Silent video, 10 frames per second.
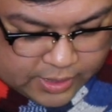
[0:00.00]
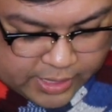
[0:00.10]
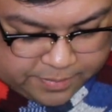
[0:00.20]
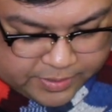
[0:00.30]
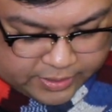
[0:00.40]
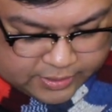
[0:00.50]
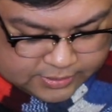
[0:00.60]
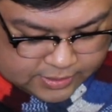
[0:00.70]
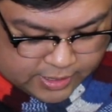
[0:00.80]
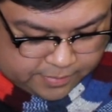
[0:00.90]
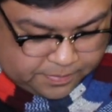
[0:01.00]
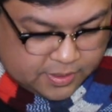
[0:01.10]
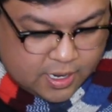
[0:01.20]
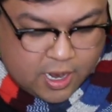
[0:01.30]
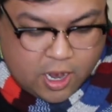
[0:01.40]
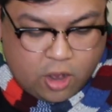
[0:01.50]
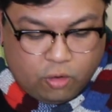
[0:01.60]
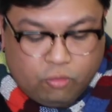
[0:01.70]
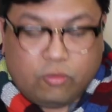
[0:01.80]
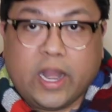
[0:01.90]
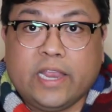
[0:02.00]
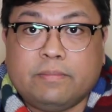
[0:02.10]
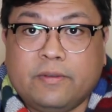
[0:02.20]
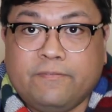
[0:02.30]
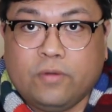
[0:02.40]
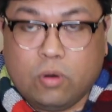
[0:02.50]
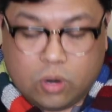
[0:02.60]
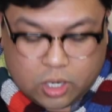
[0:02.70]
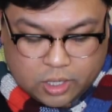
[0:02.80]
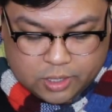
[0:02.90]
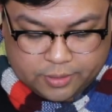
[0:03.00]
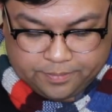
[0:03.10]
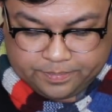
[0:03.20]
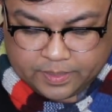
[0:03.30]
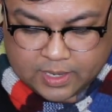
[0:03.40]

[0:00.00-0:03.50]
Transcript: I picked this up right before